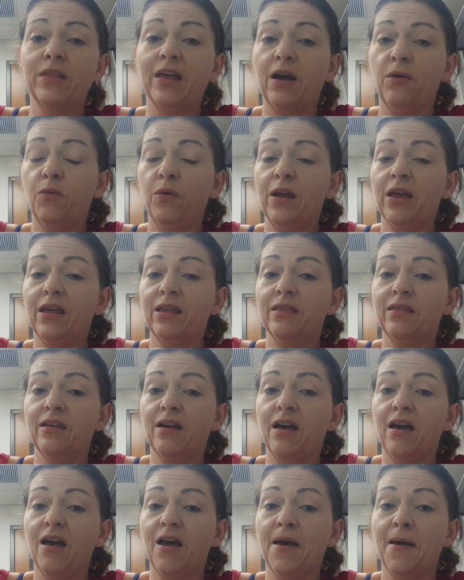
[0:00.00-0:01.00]
with
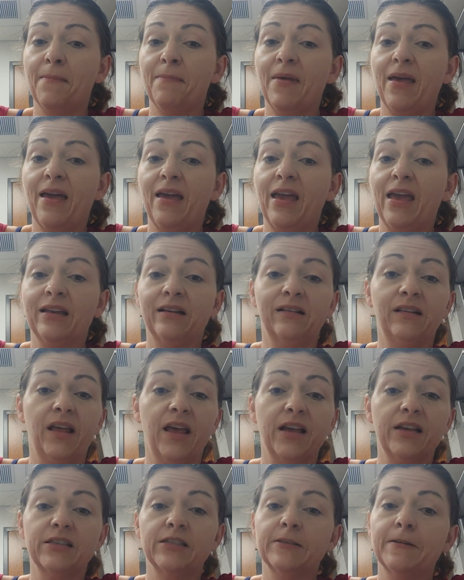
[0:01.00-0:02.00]

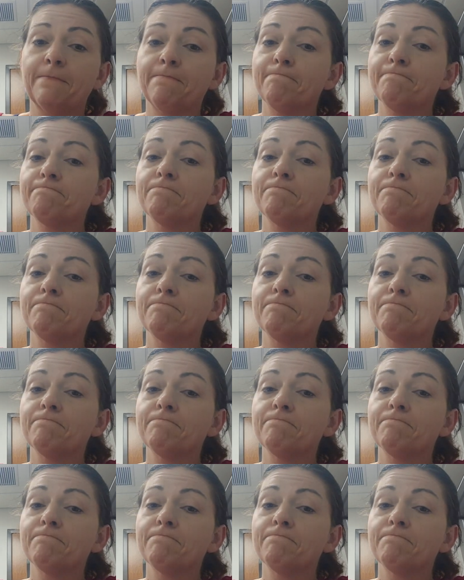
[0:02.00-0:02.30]
NCLEX,